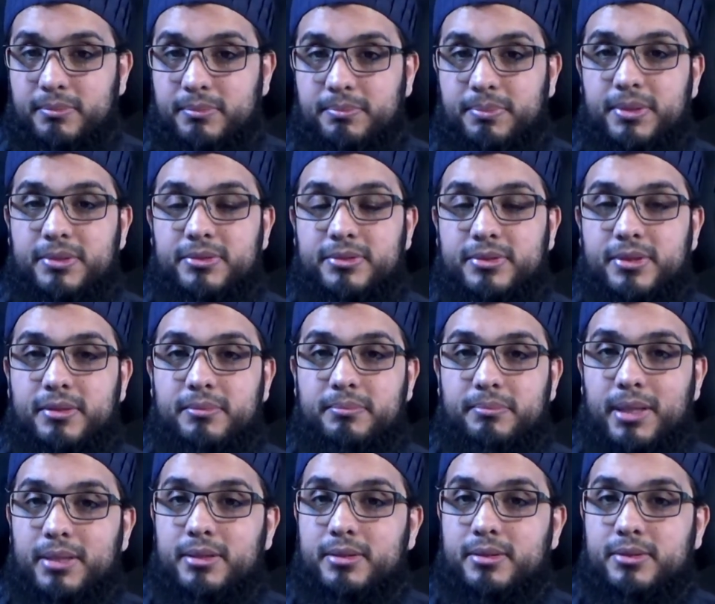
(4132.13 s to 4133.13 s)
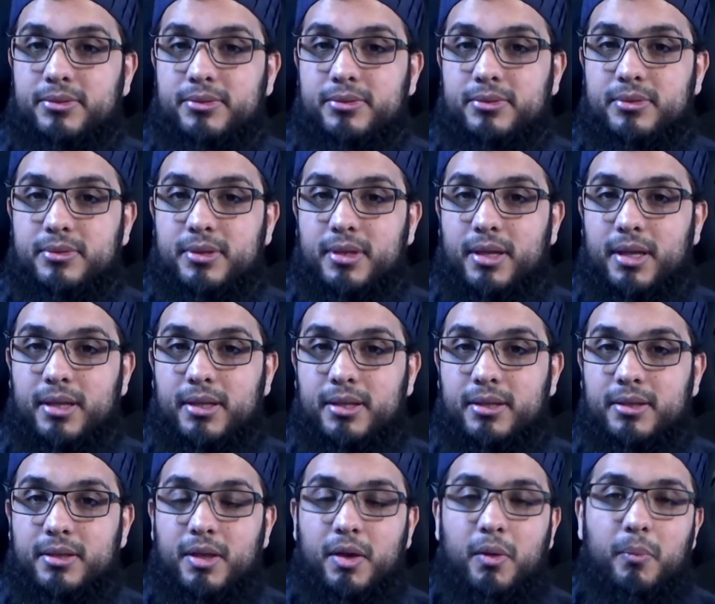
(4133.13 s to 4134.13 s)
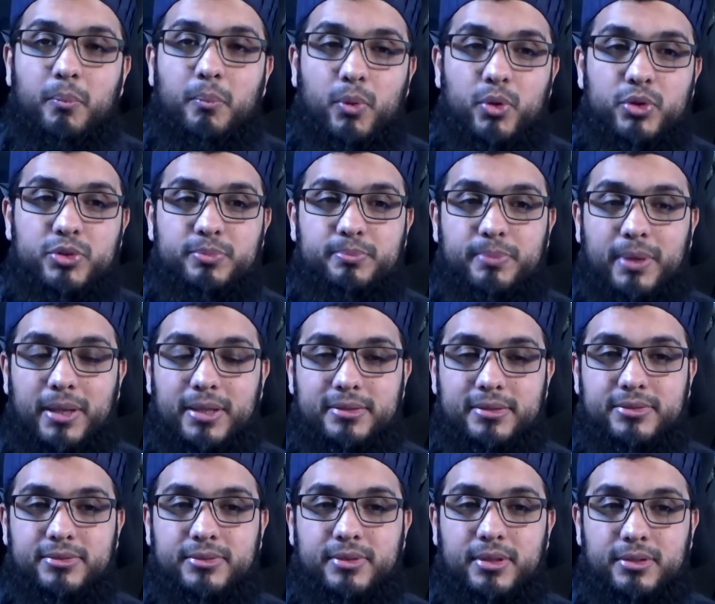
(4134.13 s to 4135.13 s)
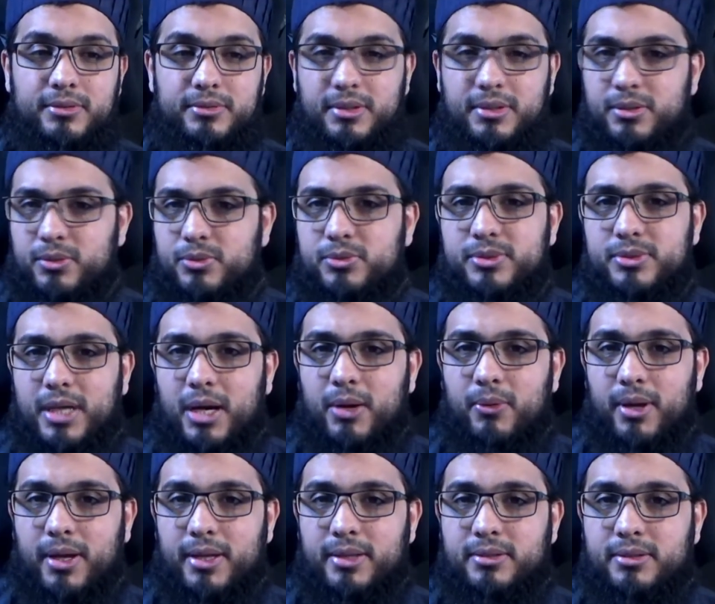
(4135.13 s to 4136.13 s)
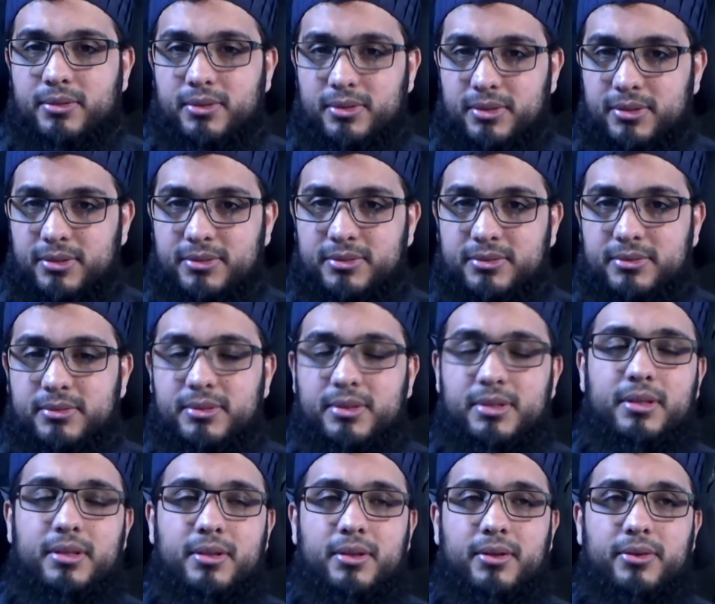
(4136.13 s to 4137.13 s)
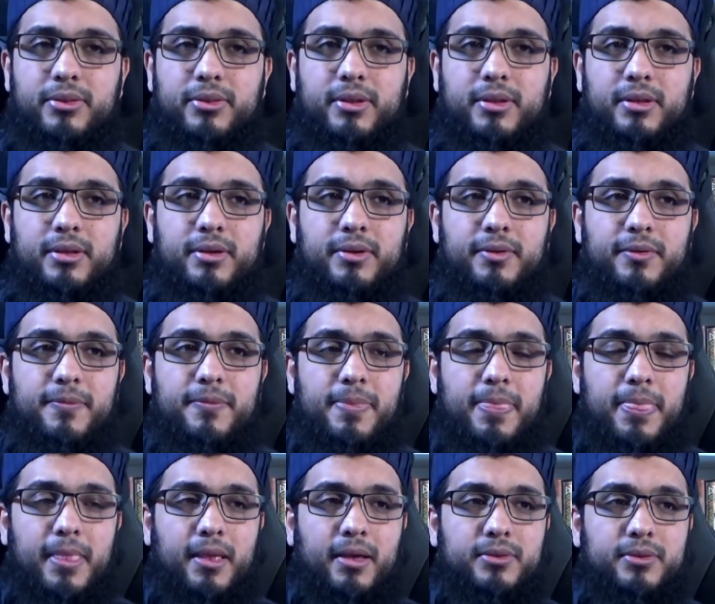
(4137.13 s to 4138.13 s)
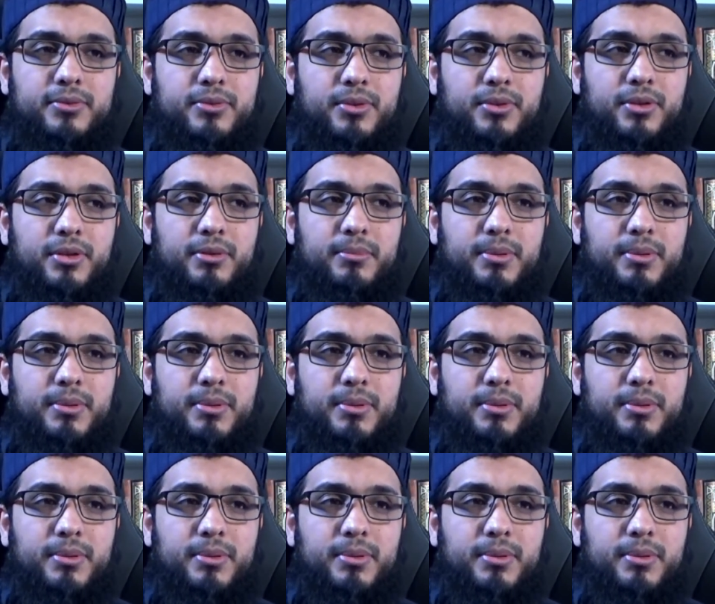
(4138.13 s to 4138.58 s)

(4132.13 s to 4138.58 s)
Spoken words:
pigskin belts, right? Most belts they use cowhide because it's really a lot thicker and stronger.